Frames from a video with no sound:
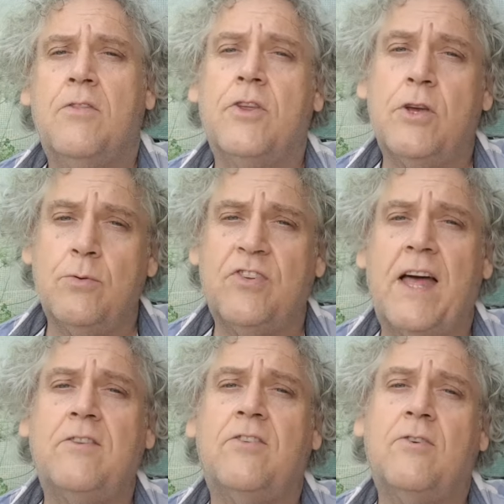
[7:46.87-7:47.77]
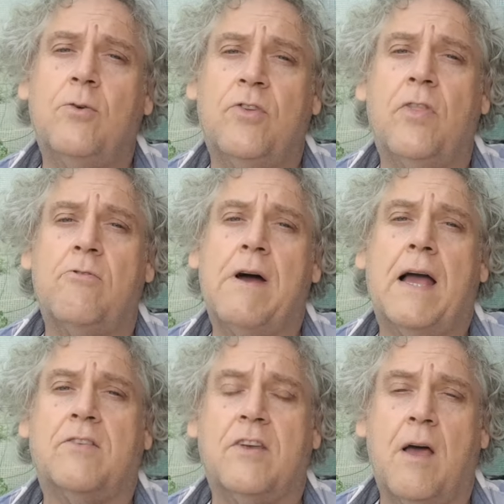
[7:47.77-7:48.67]
The utensils and the
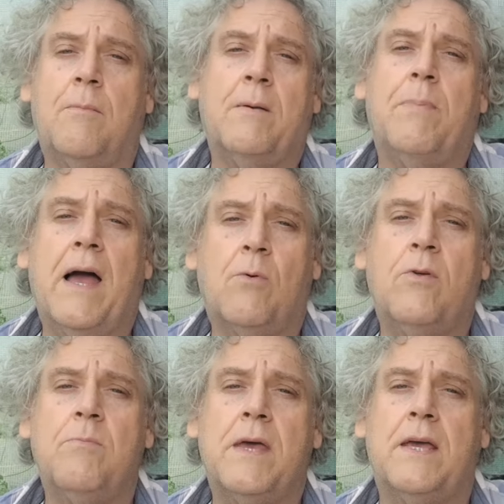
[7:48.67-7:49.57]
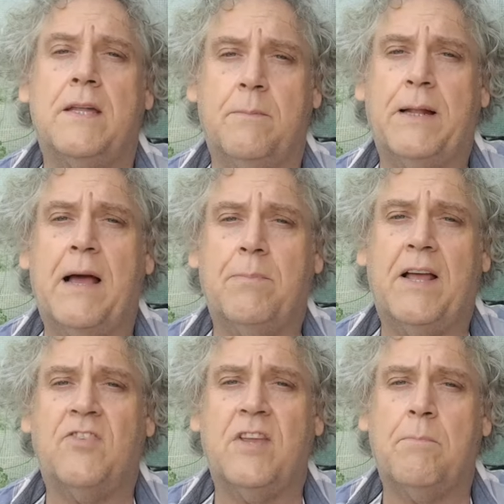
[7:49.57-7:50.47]
racks are coming back with me in a black
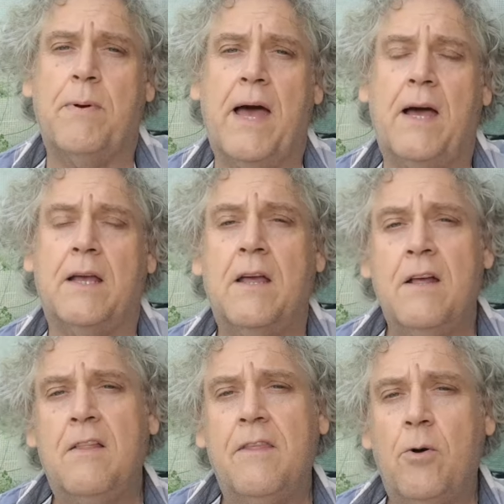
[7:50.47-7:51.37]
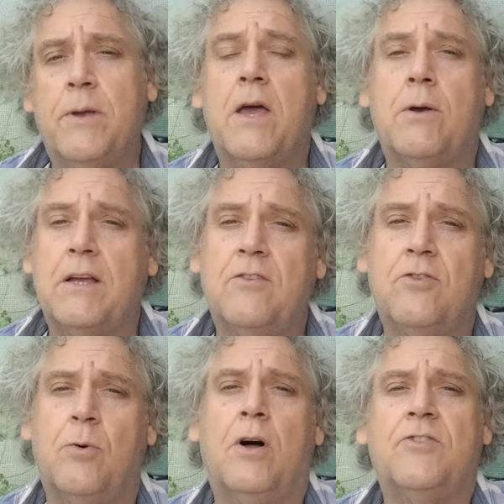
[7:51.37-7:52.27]
plastic bag. They'll be going
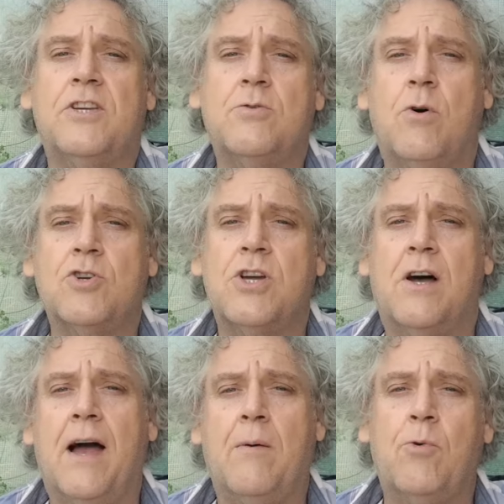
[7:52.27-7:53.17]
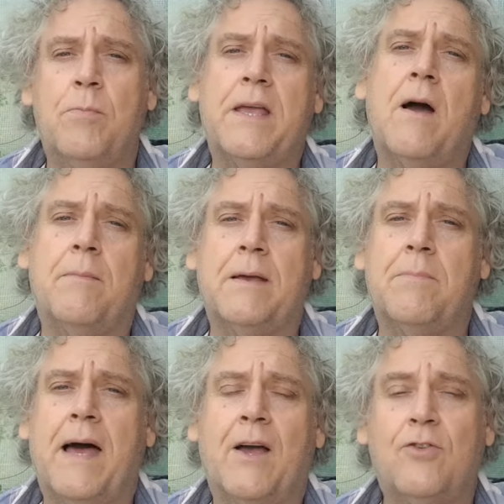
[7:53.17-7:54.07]
into our dishwasher and will be coming
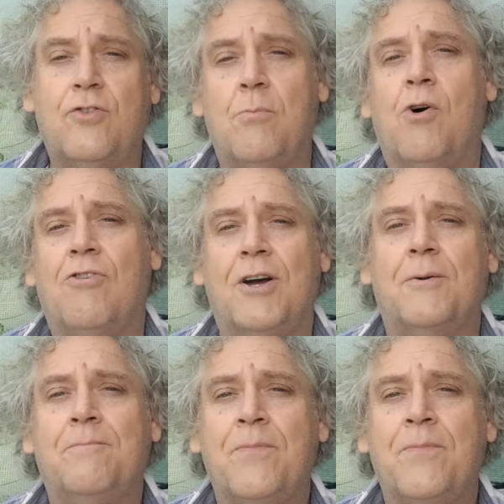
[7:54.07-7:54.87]
back tomorrow.